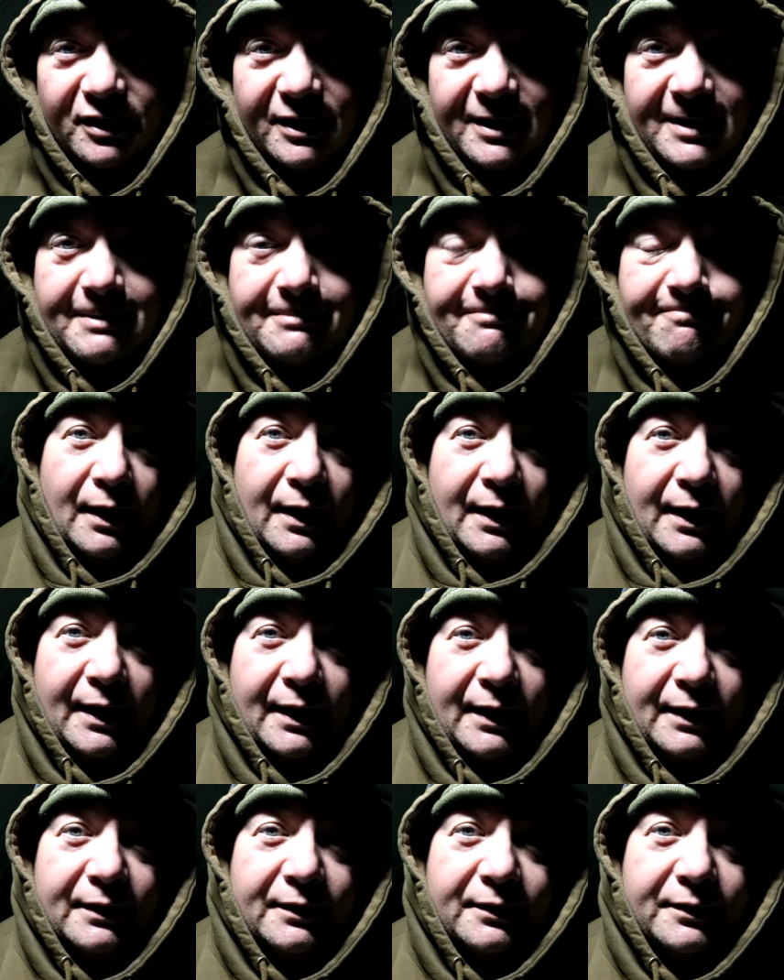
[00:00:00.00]
there,
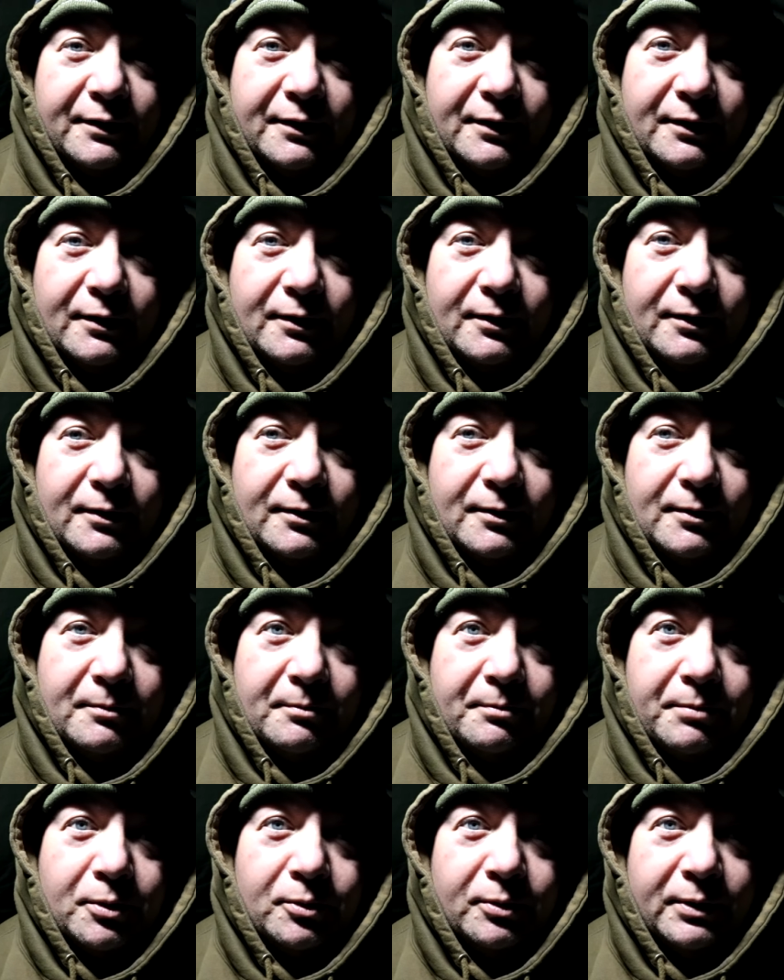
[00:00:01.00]
and
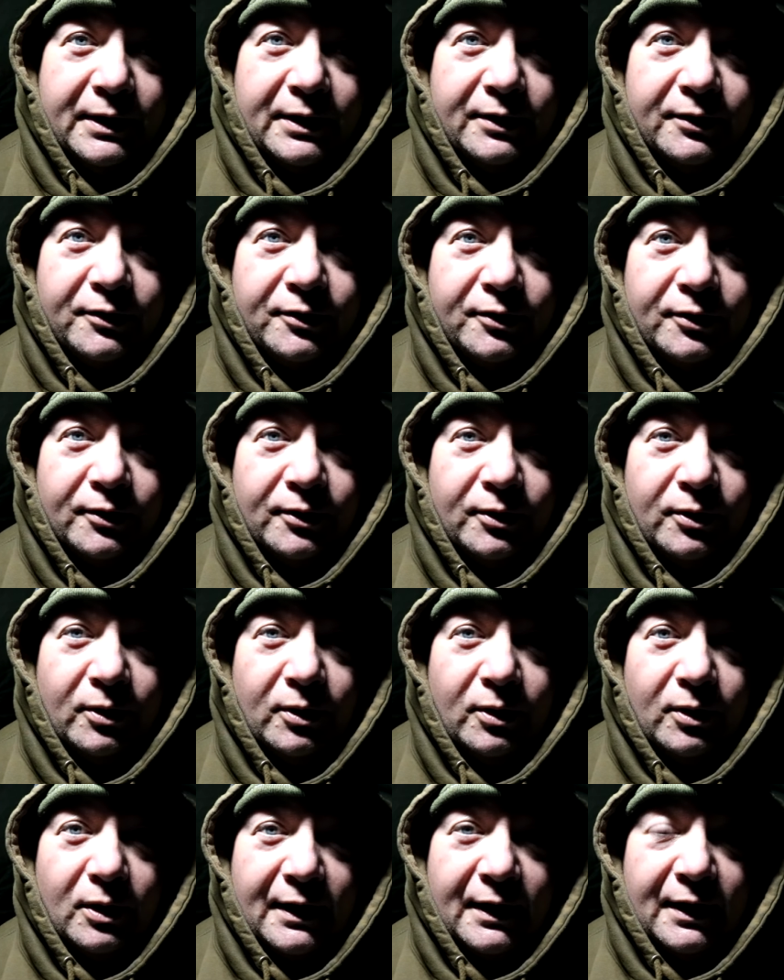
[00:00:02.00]
pulled
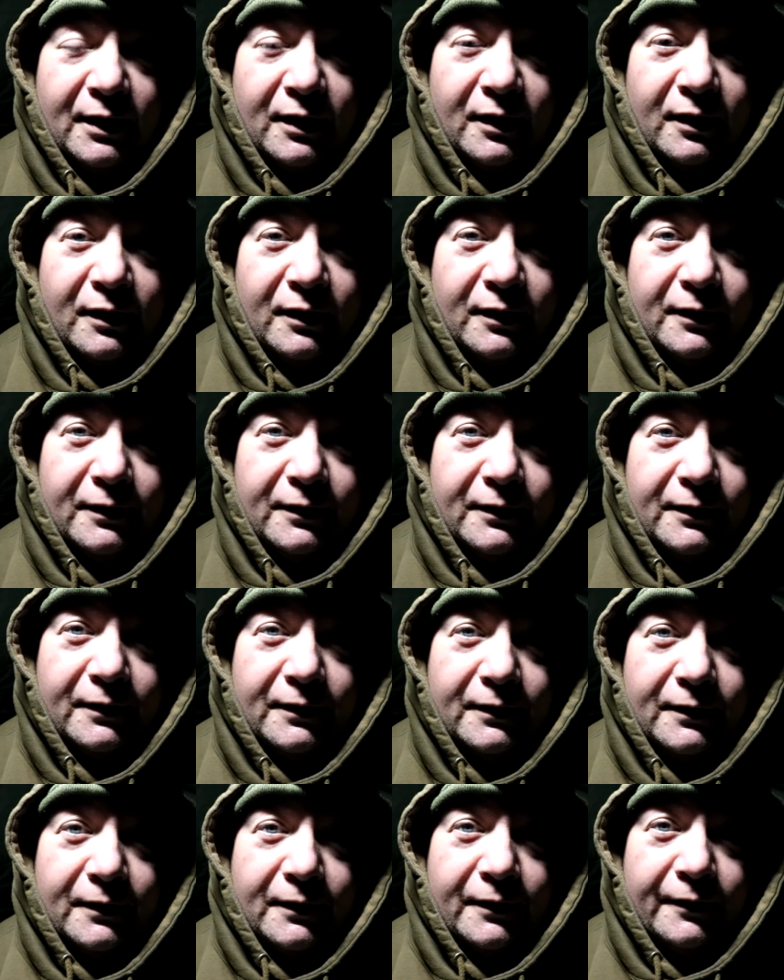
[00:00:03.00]
into a
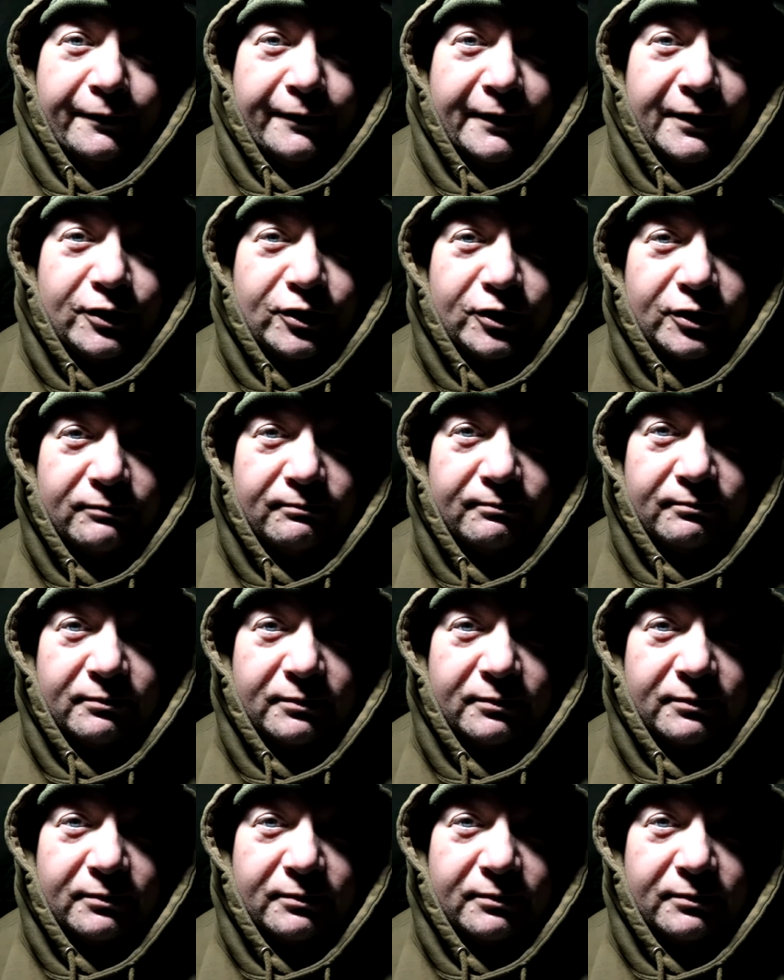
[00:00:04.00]
fish.